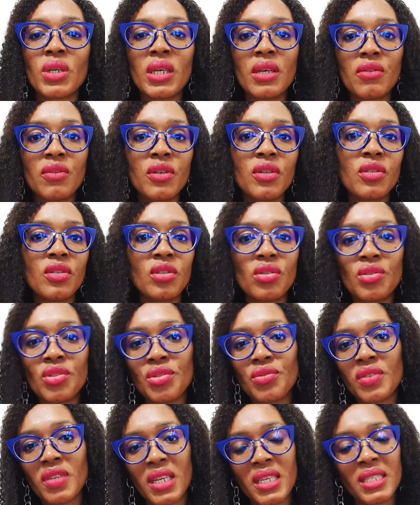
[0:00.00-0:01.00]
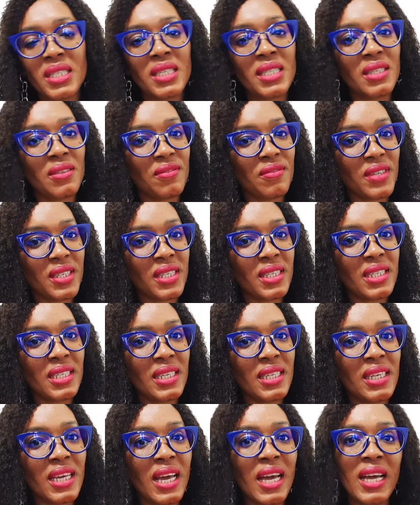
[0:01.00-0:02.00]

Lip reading: if you're new to real estate investing